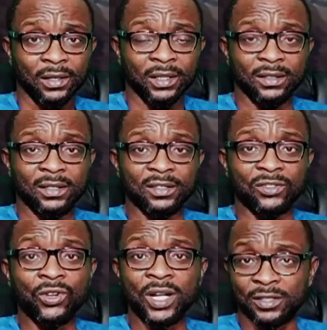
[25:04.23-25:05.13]

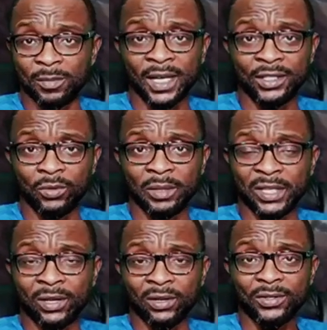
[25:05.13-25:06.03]
disgrace, by the way,
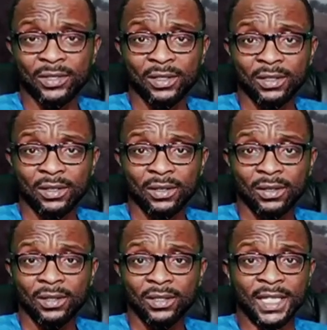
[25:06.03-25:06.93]
because
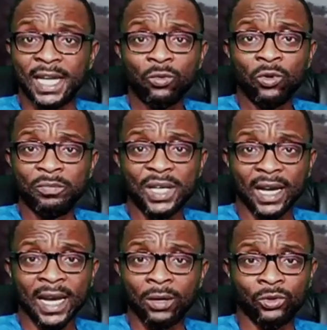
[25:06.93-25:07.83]
they won't be
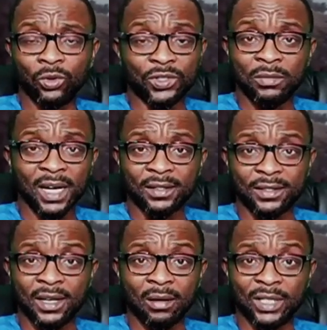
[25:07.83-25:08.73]
allowed to see Mazi
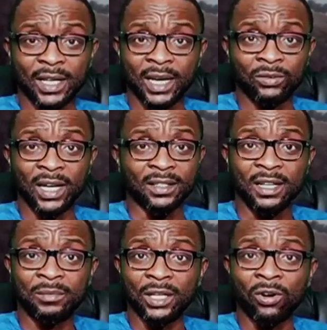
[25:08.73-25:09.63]
Nnamdi Kanu
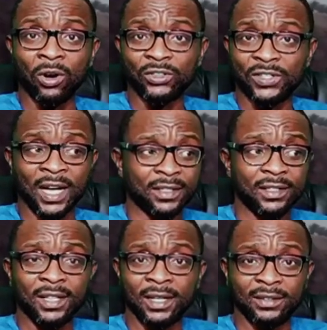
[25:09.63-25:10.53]
except the court signs it
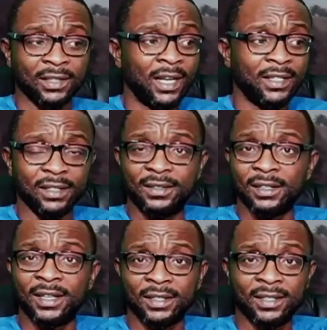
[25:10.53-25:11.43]
and they take
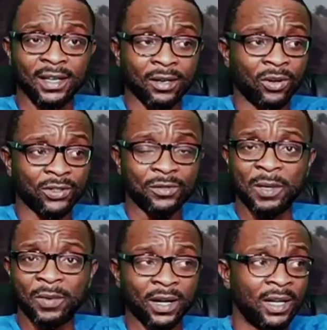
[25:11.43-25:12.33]
that court
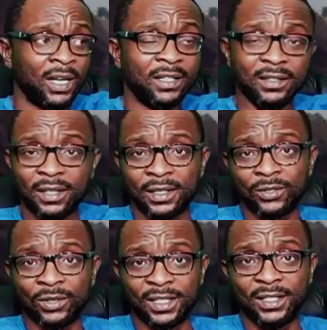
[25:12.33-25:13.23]
paper, they take it to
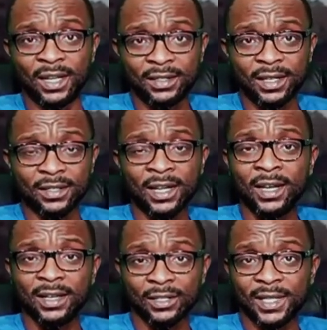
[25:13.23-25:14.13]
the DSS.
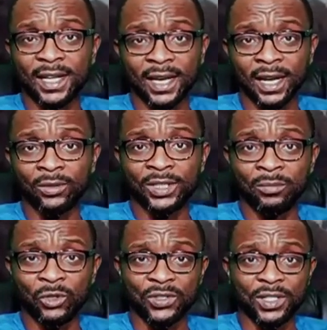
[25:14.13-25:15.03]
That's when they allow them
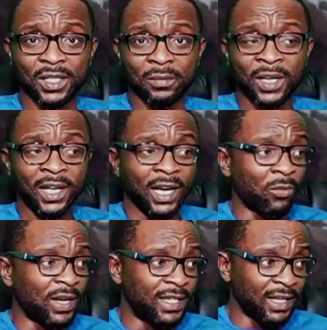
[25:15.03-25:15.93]
to see him.
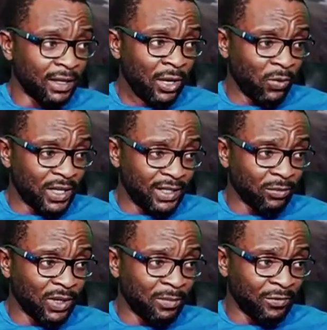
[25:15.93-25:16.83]

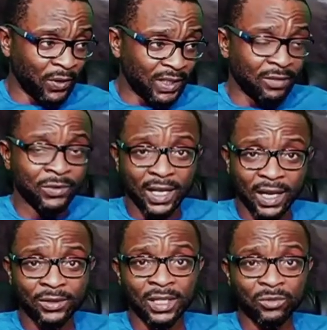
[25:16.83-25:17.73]
And before they even allow
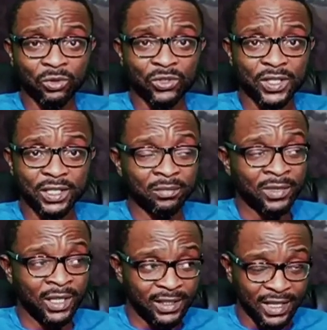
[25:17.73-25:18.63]
them to see him,
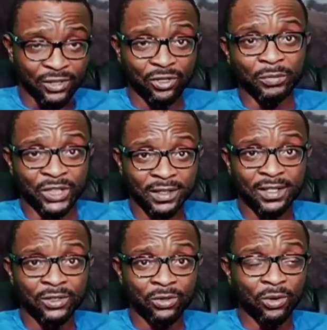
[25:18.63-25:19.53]
they are
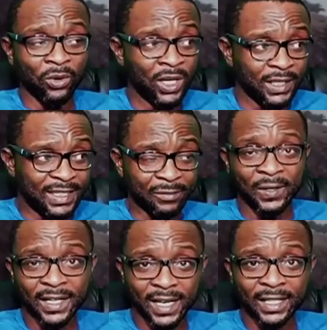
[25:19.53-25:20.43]
subjected to
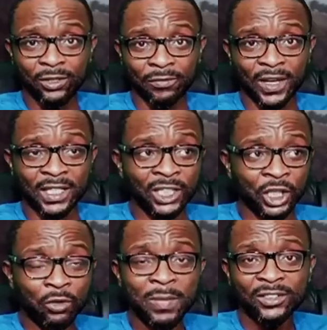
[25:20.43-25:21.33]
different kind of
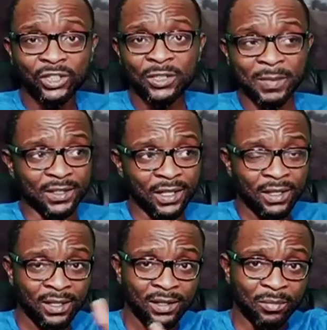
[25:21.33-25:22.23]
inhuman treatment
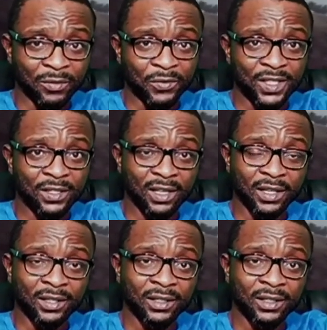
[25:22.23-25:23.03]
befitting a